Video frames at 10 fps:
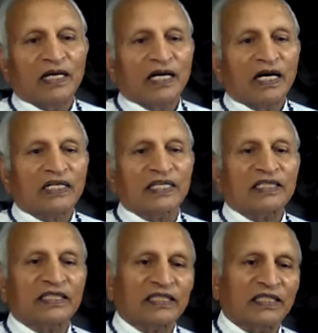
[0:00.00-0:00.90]
Hare
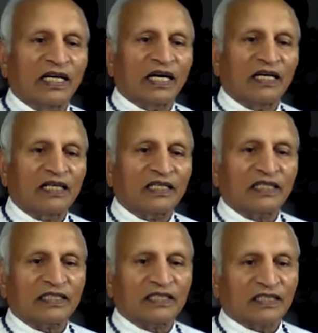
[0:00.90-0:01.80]
Krishna, Hare
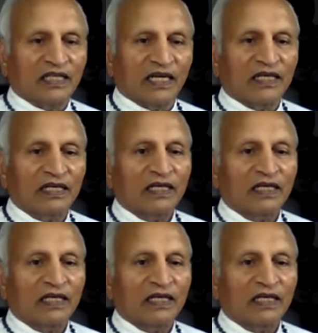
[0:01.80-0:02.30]
Krishna,